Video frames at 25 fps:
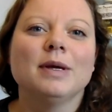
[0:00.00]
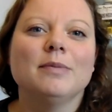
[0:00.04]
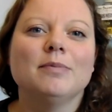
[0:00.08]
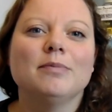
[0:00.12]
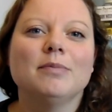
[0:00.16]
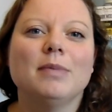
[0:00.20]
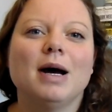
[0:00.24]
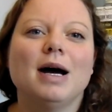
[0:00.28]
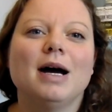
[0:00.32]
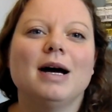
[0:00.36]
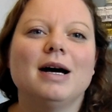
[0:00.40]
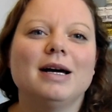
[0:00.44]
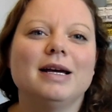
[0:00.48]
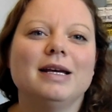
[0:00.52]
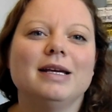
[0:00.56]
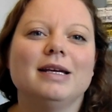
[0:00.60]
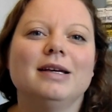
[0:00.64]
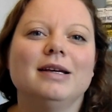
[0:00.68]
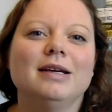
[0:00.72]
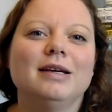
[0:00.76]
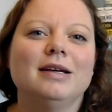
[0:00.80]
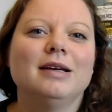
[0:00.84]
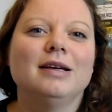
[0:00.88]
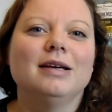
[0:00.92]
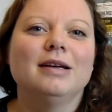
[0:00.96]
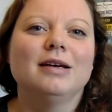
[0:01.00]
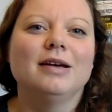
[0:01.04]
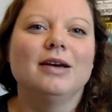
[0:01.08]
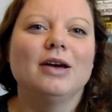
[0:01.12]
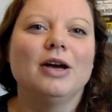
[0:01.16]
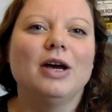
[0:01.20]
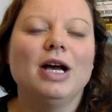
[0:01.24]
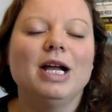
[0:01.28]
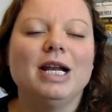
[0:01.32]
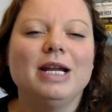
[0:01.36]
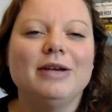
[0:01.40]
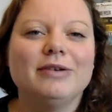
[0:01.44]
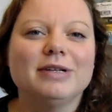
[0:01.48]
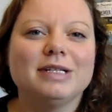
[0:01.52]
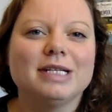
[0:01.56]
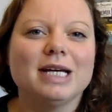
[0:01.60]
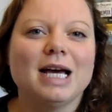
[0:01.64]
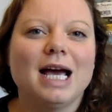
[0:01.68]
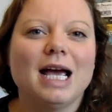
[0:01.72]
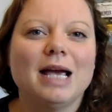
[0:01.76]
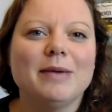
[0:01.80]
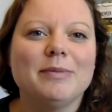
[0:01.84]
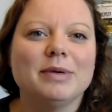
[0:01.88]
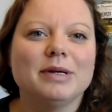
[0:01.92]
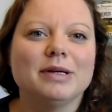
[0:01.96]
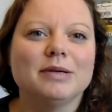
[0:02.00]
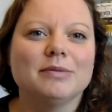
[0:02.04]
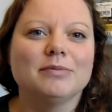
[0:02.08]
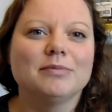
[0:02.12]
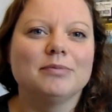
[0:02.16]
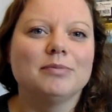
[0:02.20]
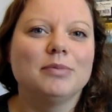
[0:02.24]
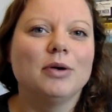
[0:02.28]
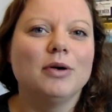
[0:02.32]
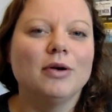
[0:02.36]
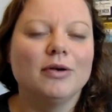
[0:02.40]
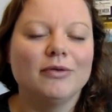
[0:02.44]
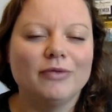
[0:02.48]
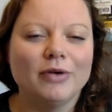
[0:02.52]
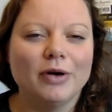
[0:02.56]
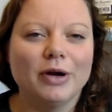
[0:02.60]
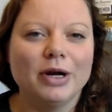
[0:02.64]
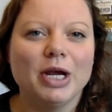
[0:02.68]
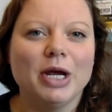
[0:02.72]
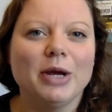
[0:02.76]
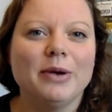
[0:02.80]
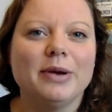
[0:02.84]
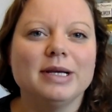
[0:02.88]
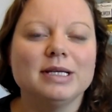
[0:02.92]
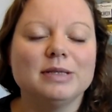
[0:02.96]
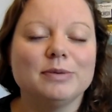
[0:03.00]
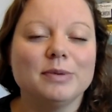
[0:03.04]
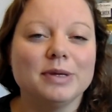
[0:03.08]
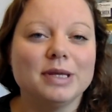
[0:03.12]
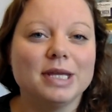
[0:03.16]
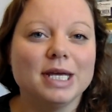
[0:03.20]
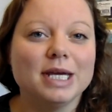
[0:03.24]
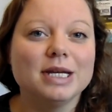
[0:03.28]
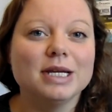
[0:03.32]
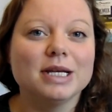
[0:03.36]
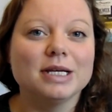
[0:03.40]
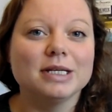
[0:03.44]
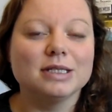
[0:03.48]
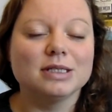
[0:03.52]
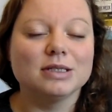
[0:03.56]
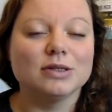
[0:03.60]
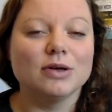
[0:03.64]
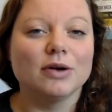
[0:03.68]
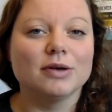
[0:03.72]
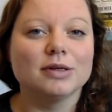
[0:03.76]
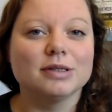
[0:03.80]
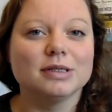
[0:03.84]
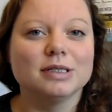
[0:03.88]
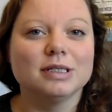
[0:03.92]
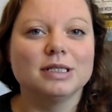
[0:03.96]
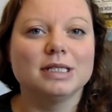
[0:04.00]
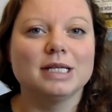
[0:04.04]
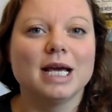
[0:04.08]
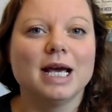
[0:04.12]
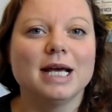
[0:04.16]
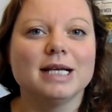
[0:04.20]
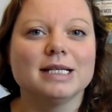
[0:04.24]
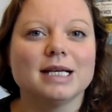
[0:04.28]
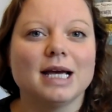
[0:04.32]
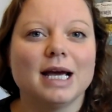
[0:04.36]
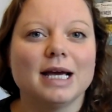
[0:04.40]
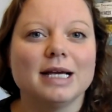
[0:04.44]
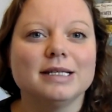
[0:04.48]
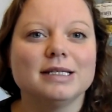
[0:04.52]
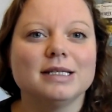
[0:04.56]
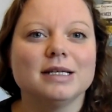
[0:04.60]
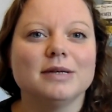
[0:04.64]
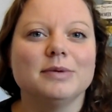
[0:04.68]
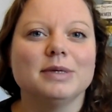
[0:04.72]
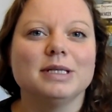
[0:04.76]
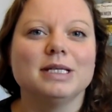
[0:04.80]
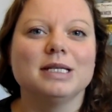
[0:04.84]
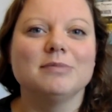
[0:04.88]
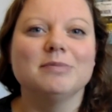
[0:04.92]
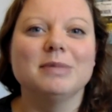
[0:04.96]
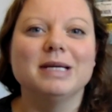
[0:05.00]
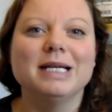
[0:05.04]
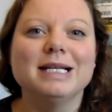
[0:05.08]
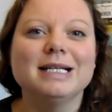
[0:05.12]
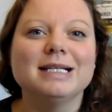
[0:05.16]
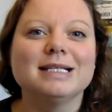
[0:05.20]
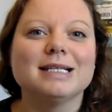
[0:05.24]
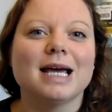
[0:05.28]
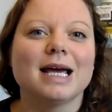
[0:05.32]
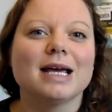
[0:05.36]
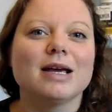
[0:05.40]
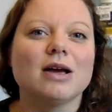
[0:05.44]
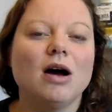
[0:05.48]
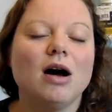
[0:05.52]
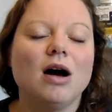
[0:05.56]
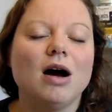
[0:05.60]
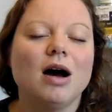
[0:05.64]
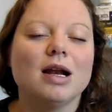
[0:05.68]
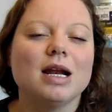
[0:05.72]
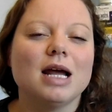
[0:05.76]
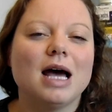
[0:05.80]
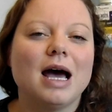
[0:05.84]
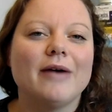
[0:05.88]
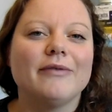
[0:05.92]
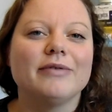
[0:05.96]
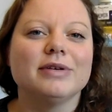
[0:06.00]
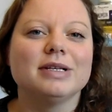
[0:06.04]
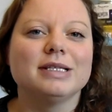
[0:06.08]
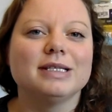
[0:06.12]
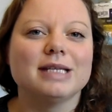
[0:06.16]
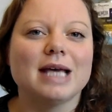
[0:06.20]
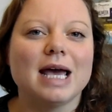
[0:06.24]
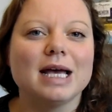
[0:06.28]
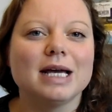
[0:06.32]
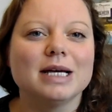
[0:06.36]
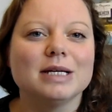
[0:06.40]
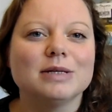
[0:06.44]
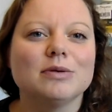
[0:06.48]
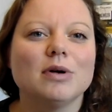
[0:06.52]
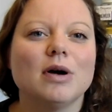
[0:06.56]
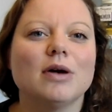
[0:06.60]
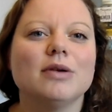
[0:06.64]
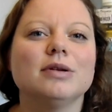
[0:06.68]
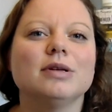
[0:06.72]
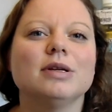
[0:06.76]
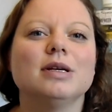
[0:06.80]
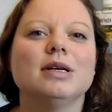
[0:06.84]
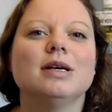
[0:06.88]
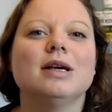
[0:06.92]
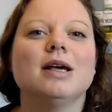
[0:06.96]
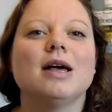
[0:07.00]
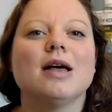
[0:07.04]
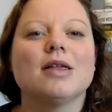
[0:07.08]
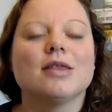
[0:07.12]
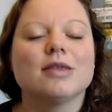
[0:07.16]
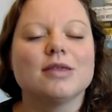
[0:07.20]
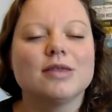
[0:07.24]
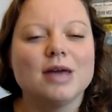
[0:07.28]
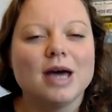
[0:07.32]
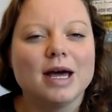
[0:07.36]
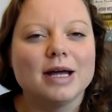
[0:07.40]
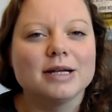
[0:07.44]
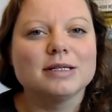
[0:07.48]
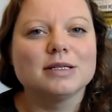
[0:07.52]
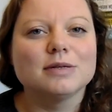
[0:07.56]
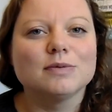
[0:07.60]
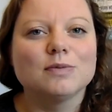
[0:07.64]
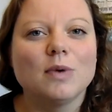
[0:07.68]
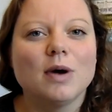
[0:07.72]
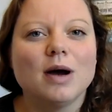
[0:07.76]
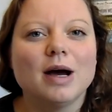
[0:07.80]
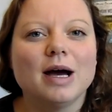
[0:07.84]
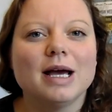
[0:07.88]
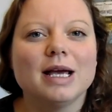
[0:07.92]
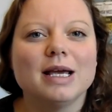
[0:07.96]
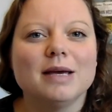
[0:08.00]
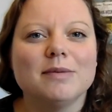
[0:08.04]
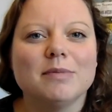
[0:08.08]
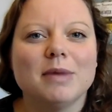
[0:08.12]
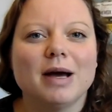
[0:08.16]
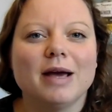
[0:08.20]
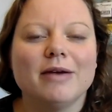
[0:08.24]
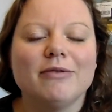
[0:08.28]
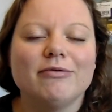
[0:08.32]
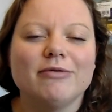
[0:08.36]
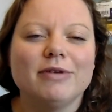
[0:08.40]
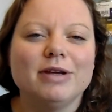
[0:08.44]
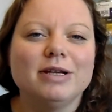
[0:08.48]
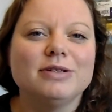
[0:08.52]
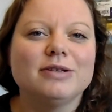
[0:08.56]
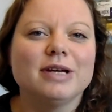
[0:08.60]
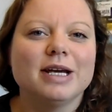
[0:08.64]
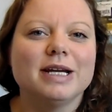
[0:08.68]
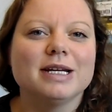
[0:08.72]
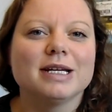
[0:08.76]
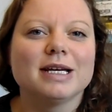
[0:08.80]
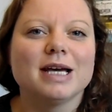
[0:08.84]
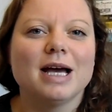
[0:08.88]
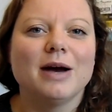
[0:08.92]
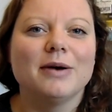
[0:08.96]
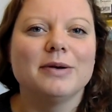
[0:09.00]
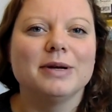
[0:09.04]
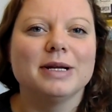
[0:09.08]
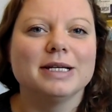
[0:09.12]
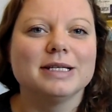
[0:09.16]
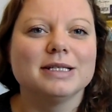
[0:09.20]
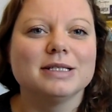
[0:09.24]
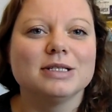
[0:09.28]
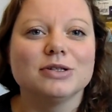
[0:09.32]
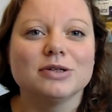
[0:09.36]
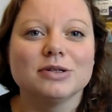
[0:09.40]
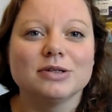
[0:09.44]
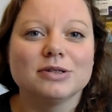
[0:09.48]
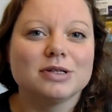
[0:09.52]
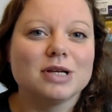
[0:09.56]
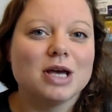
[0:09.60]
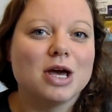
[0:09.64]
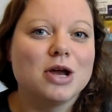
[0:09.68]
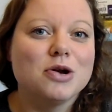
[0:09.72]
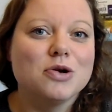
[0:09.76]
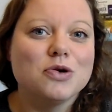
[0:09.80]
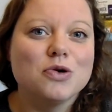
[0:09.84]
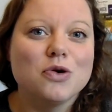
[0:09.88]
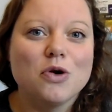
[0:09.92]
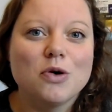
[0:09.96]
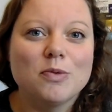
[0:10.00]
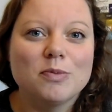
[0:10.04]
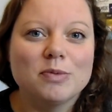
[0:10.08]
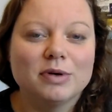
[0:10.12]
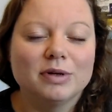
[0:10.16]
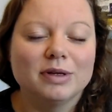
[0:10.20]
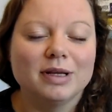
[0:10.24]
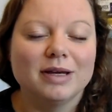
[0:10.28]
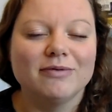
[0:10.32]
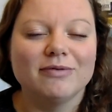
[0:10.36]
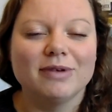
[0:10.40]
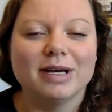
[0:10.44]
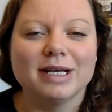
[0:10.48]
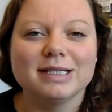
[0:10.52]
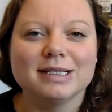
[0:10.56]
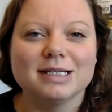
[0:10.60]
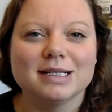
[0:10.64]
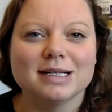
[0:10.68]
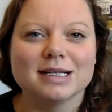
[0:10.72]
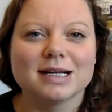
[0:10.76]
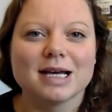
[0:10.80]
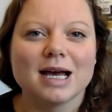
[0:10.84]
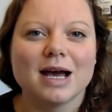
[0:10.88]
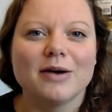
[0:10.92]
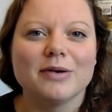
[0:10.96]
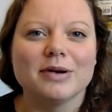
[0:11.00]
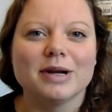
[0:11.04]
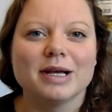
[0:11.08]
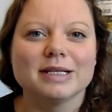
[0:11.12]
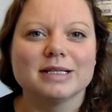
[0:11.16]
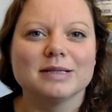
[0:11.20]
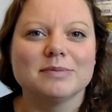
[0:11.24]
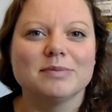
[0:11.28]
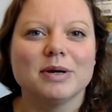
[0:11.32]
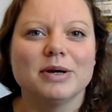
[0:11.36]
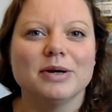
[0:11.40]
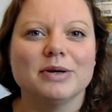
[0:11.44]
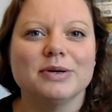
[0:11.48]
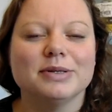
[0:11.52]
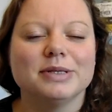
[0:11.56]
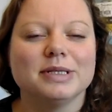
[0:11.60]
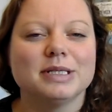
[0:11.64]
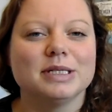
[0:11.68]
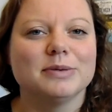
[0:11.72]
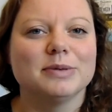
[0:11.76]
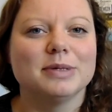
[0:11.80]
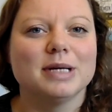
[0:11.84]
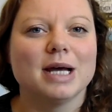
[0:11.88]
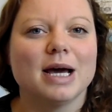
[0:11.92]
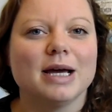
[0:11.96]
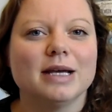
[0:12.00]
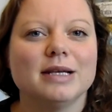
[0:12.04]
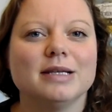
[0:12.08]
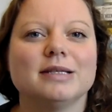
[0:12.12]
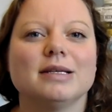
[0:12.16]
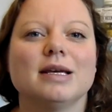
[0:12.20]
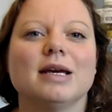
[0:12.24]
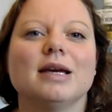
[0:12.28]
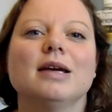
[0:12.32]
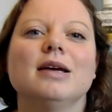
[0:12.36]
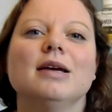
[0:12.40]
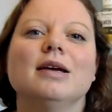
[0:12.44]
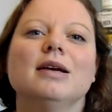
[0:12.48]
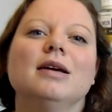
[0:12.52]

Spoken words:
My early retirement portfolio is within a stocks and shares ISA, which means I can't have a second one. That's why my FREETRADE account is just a normal investing account as opposed to an ISA.